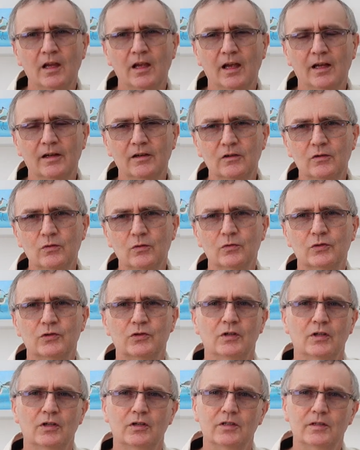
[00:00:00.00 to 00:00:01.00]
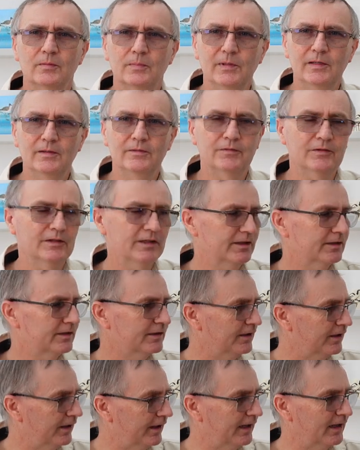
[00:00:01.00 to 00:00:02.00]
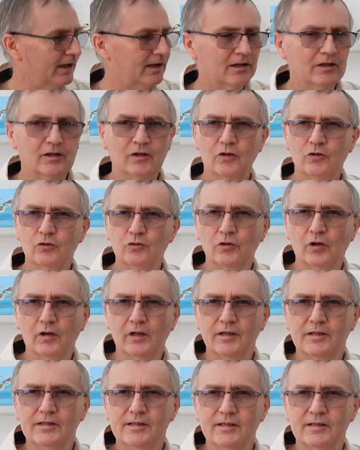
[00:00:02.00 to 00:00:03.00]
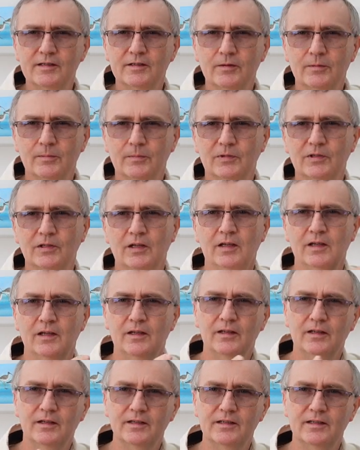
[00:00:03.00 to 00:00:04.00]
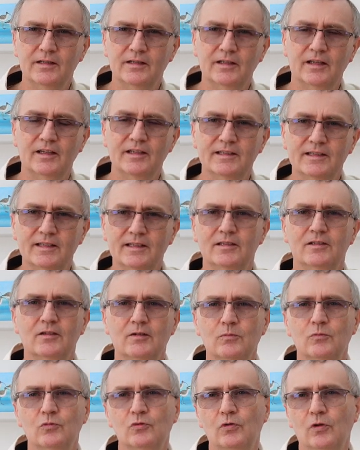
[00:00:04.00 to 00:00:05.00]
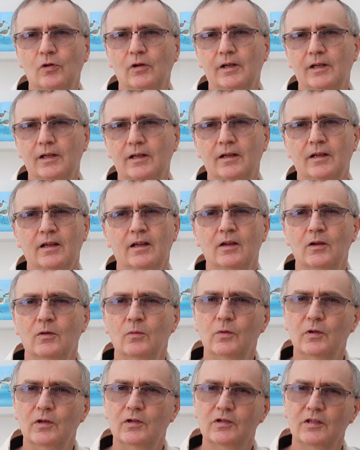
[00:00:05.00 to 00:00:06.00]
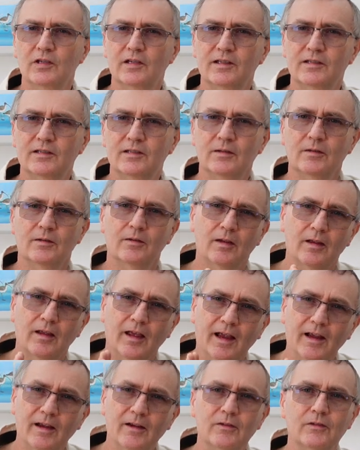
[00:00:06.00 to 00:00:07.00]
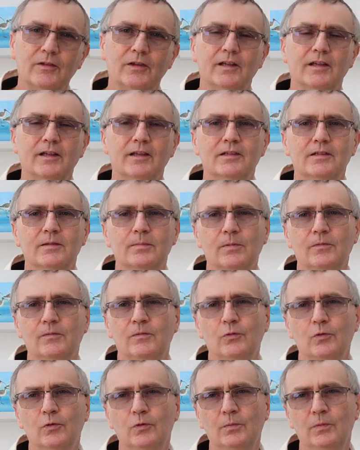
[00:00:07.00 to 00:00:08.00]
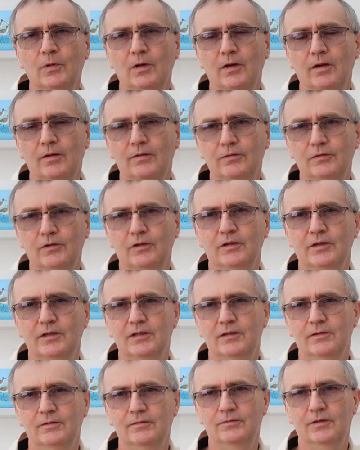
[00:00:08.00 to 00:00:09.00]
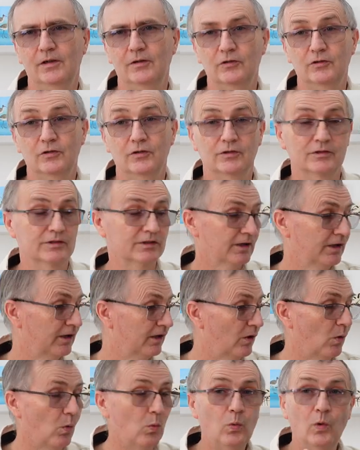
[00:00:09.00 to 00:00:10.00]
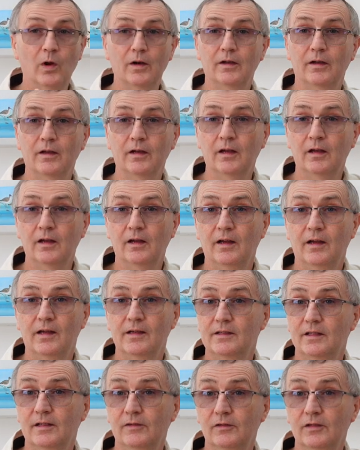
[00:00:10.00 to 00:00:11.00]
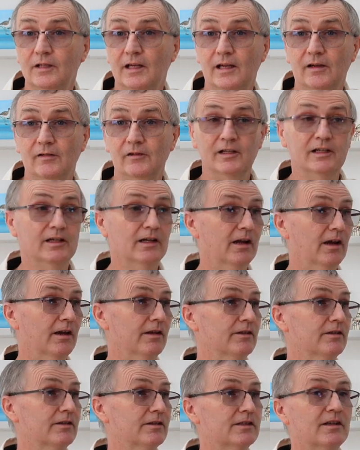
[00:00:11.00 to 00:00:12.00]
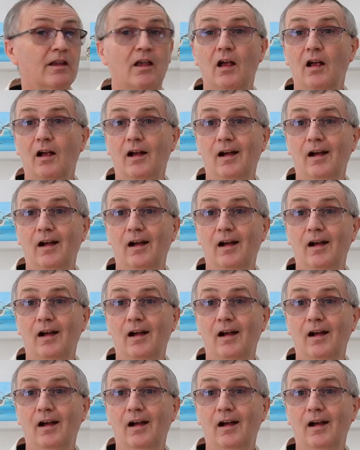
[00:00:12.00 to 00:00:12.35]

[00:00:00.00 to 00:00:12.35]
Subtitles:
And of course, to be fair to Eckla Trolley Systems, this is a system trolley which is out there to perform a variety of functions. One is even carrying guns.